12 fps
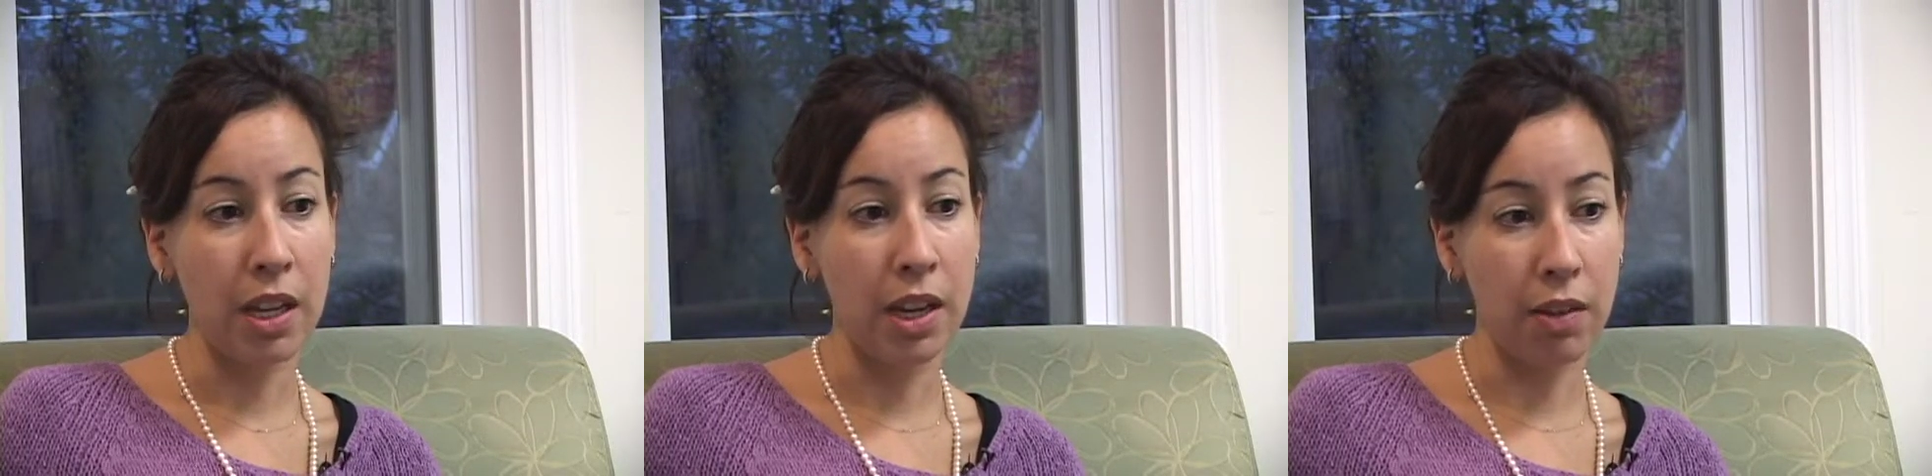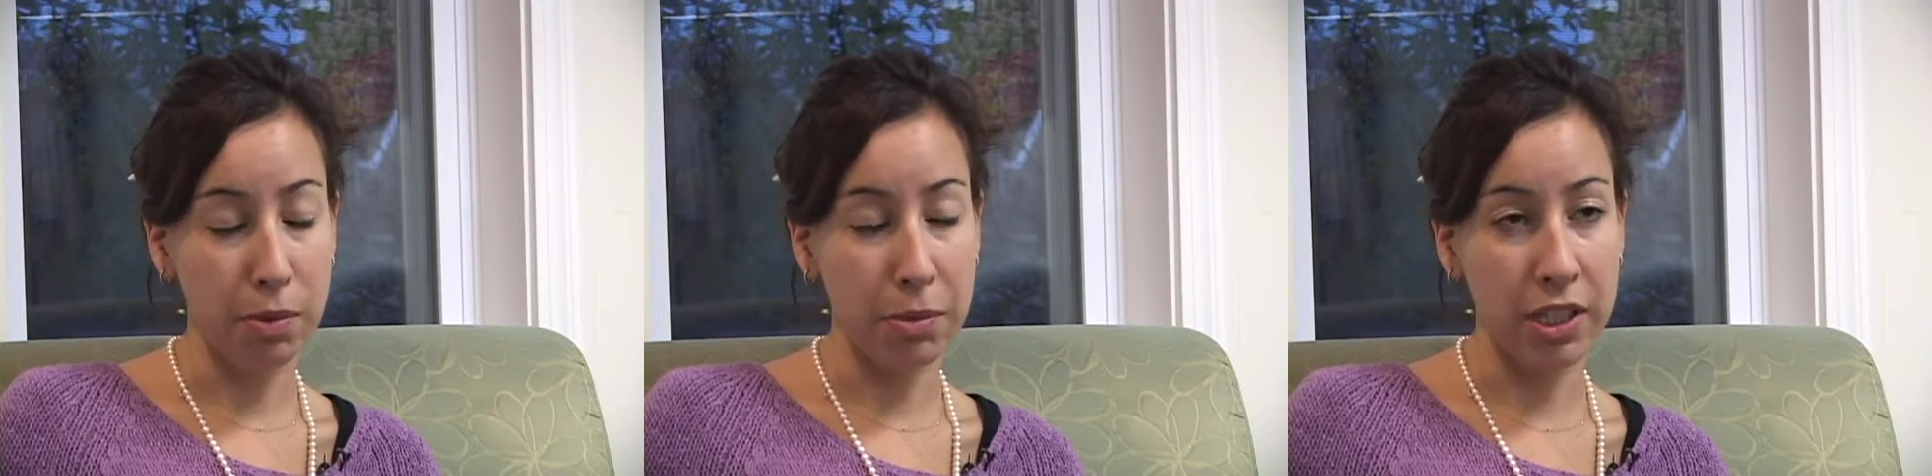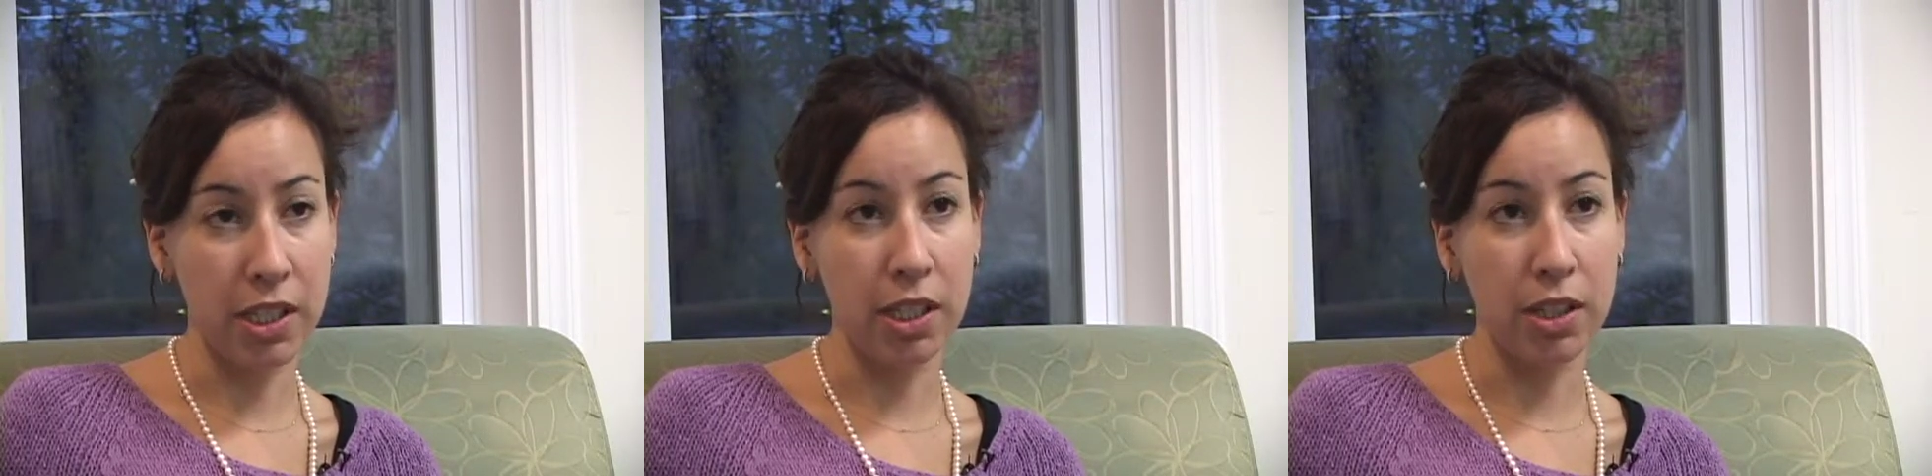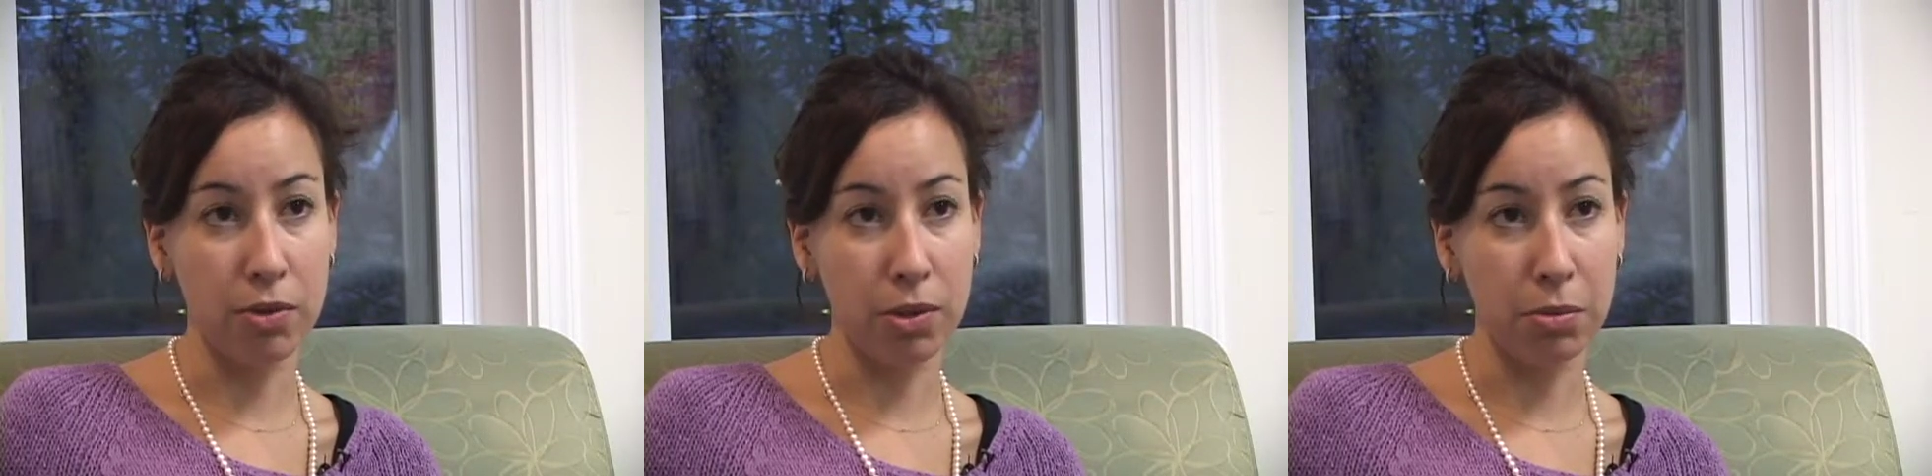never been
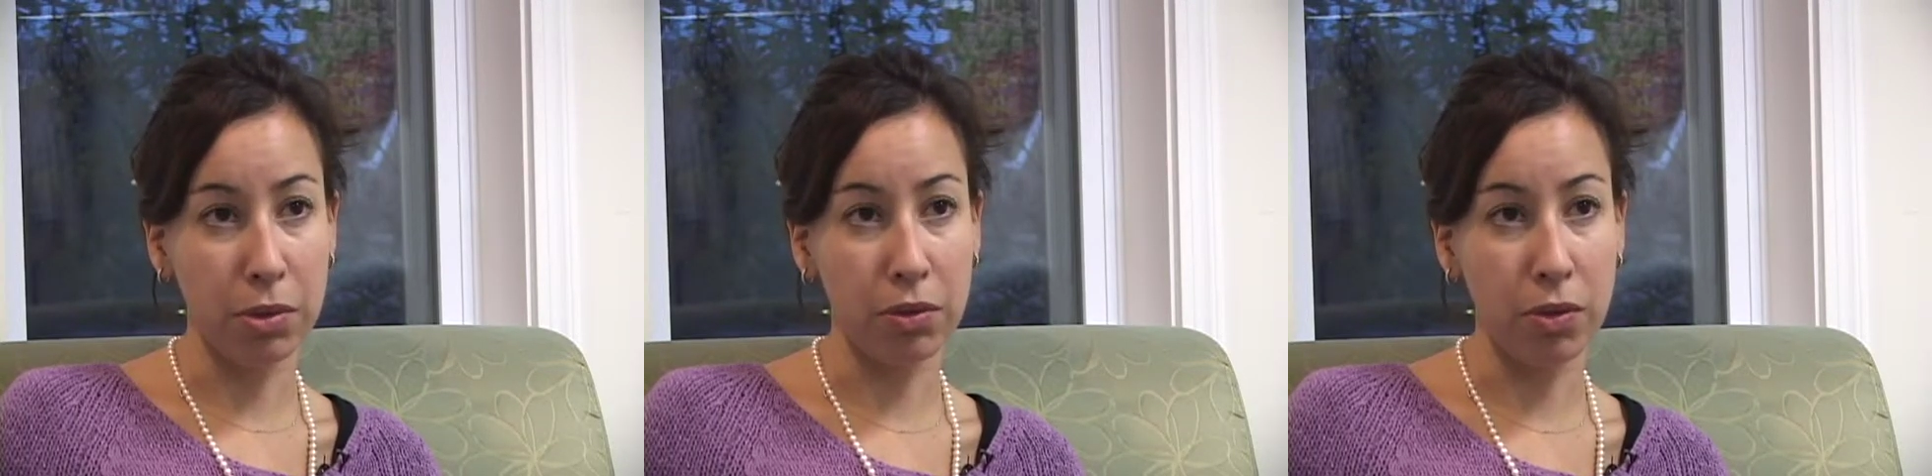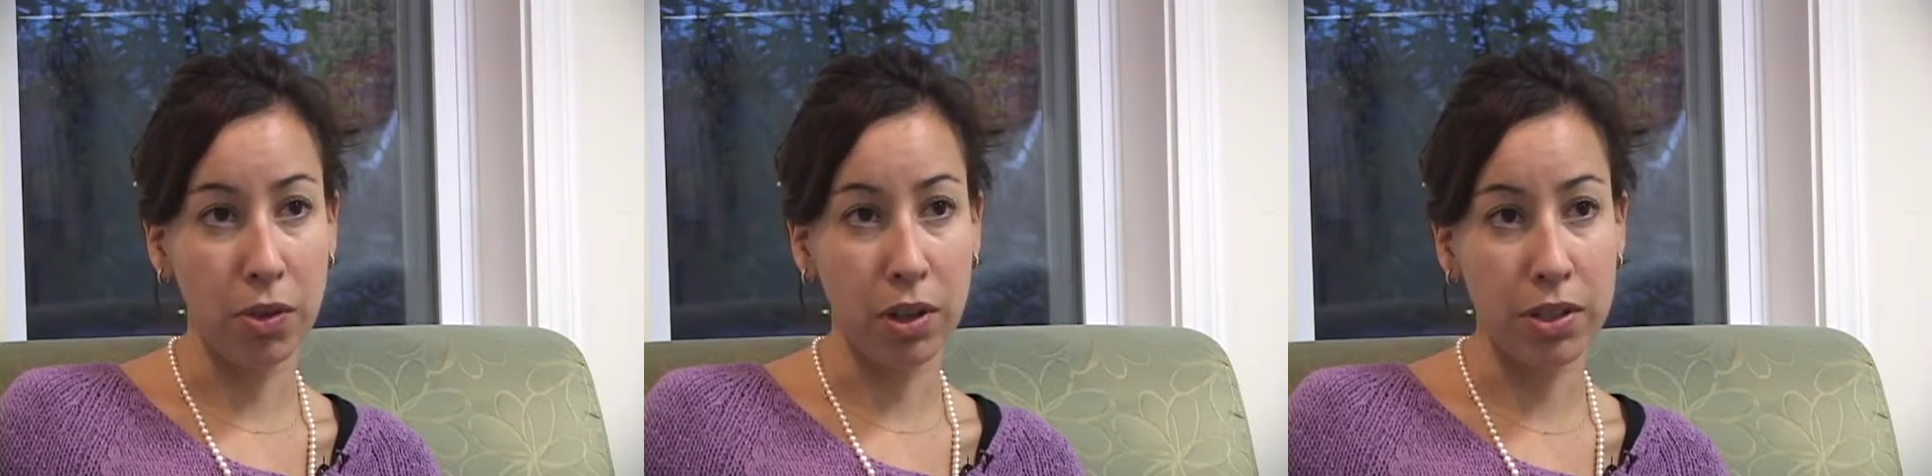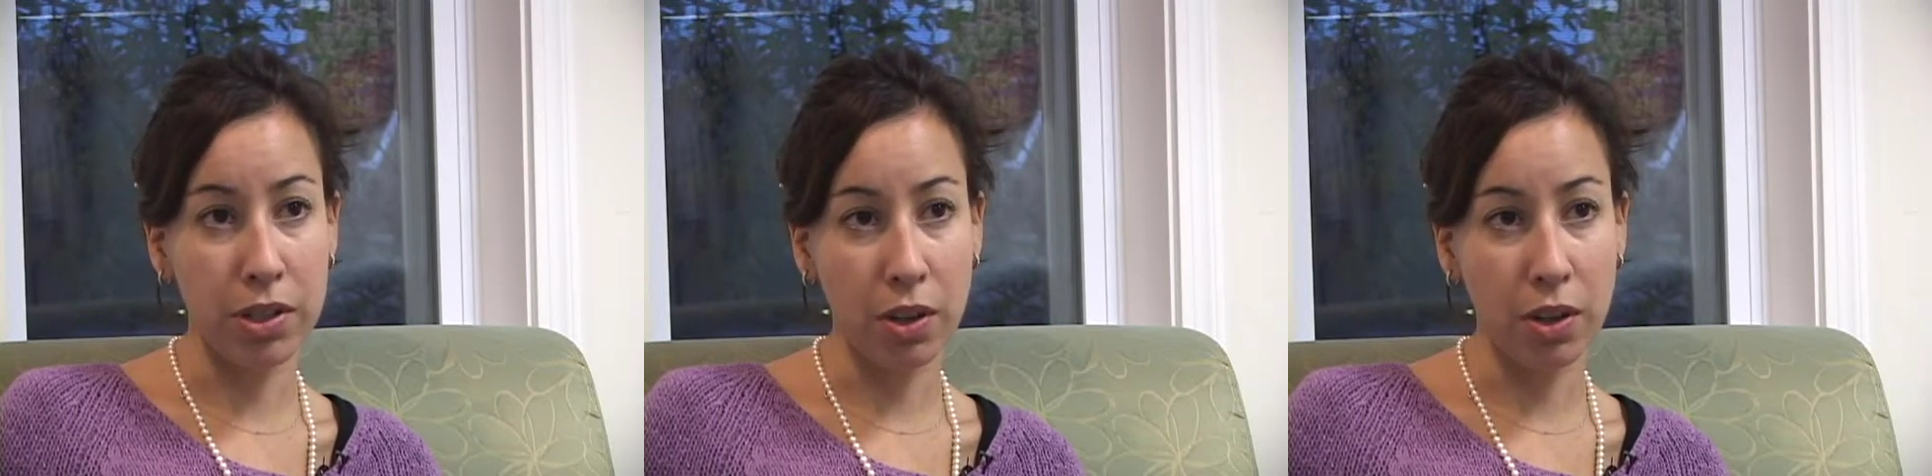to Israel before.